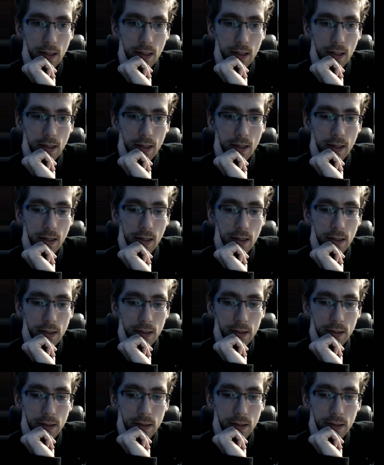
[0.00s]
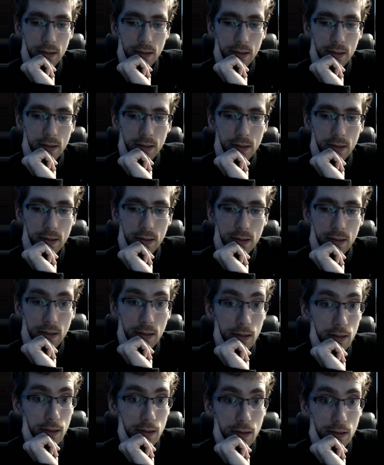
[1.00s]
And
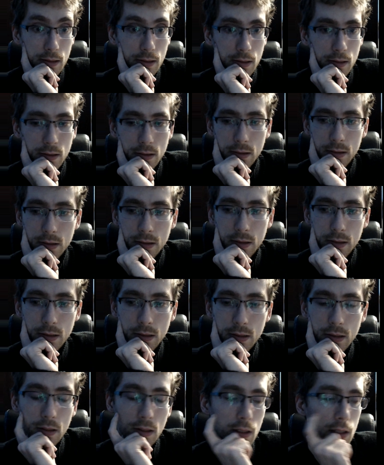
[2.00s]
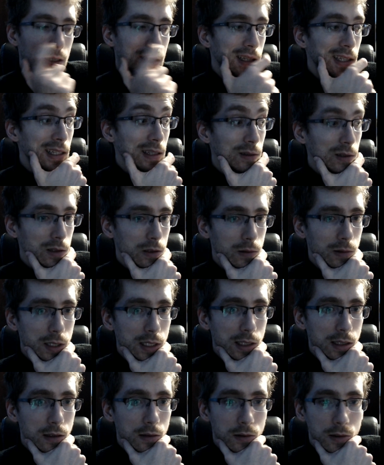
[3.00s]
that's that was quite
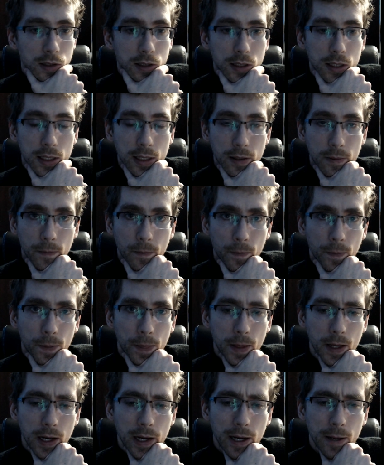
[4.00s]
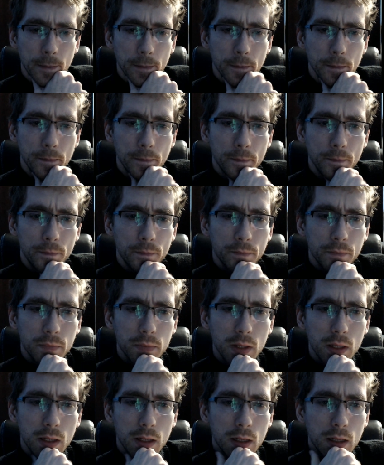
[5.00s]
interesting. Um,
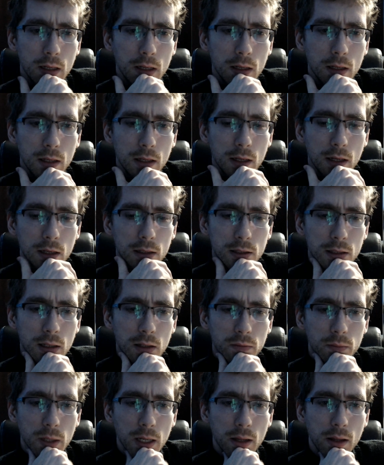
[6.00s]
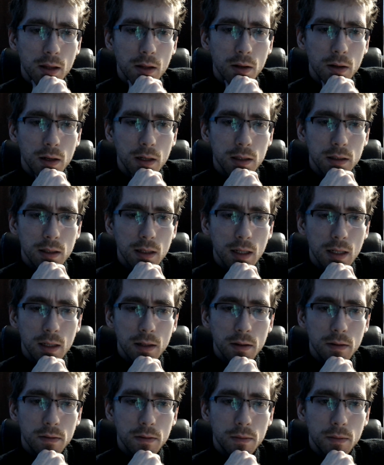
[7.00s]
I'll save my thoughts on it
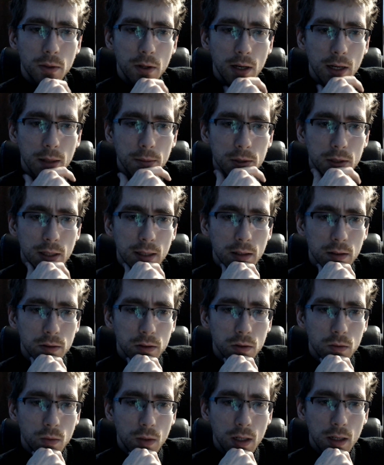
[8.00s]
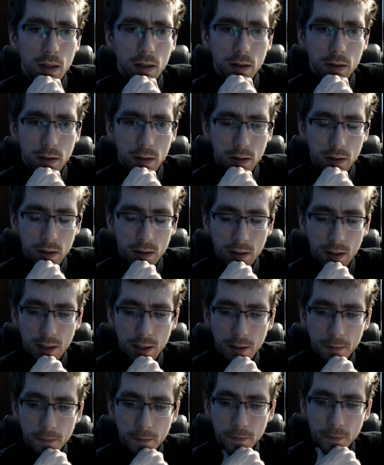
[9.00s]
perhaps elsewhere,
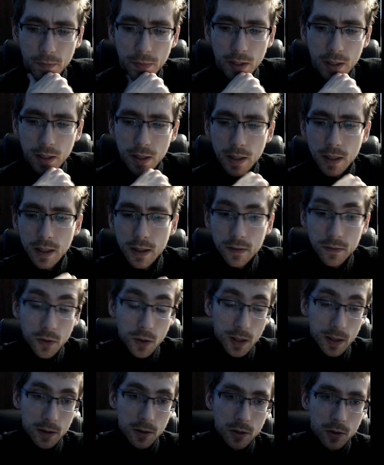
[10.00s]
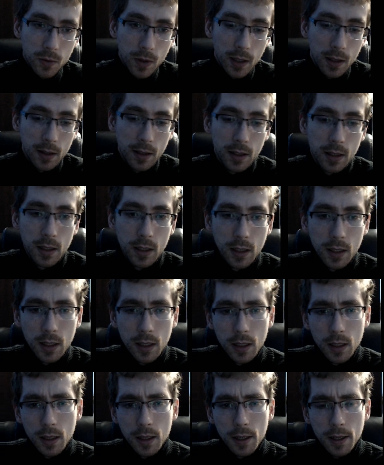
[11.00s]
um, for elsewhere.
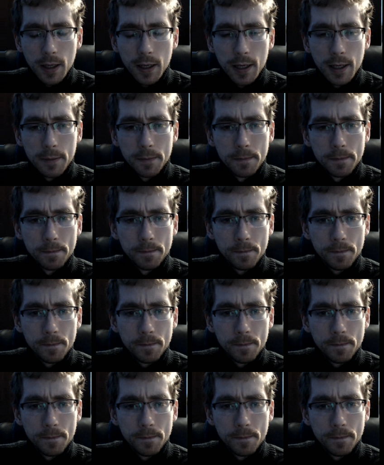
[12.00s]
Um,